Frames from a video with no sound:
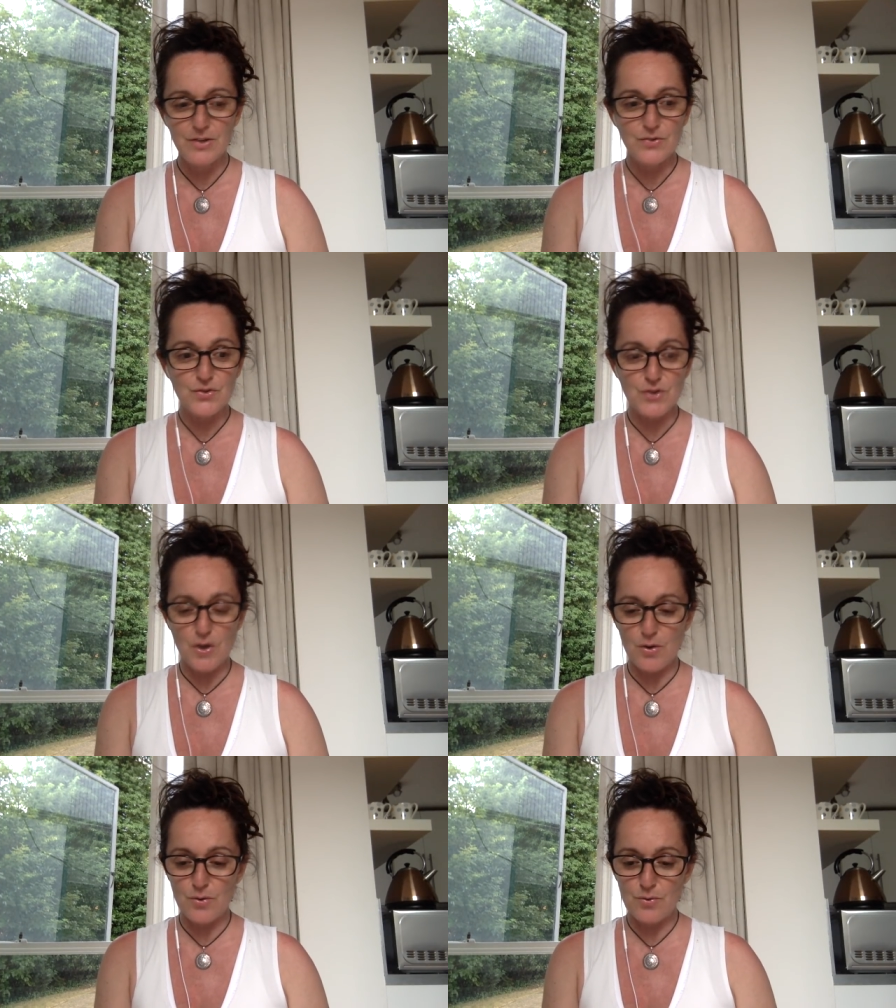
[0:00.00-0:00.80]

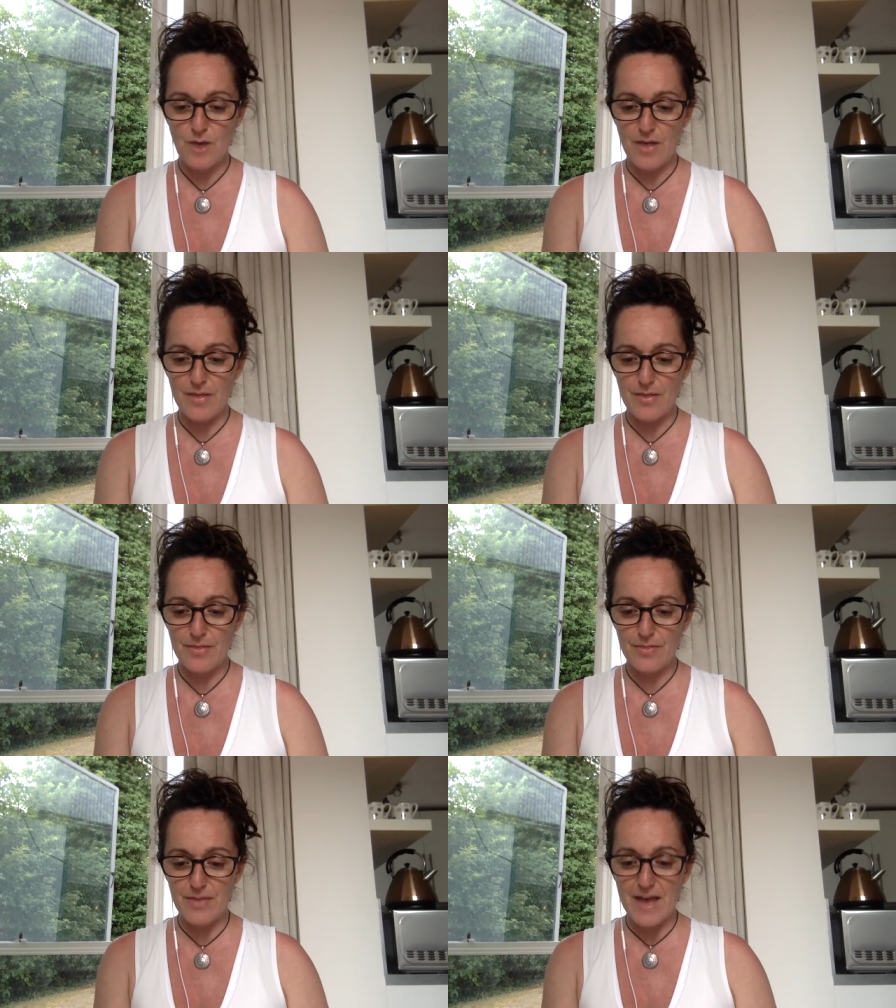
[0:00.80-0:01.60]
so
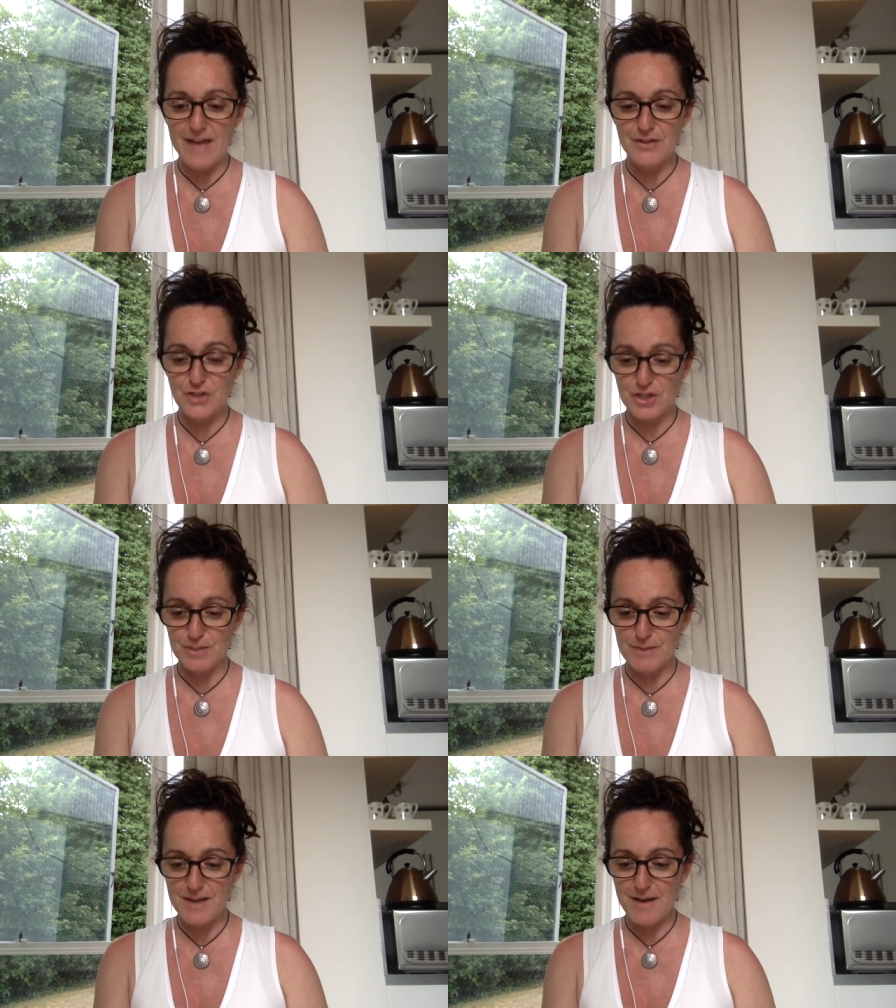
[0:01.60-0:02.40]
that cheered
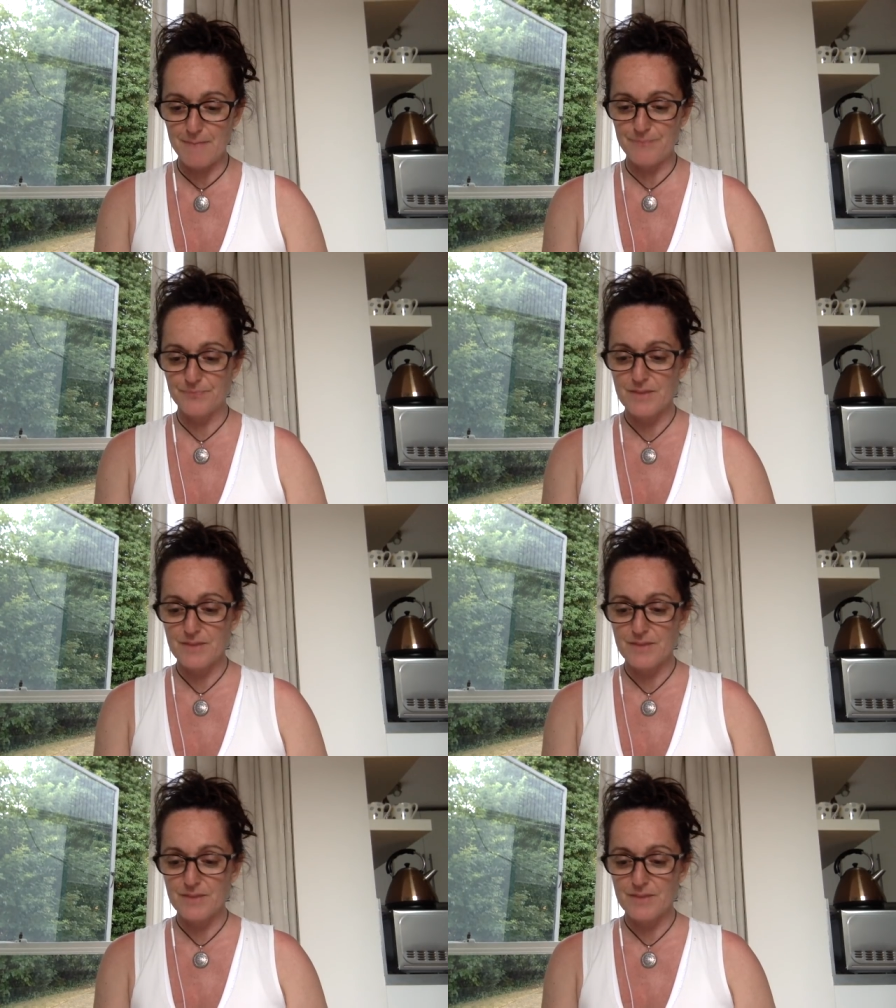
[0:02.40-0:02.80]
me up.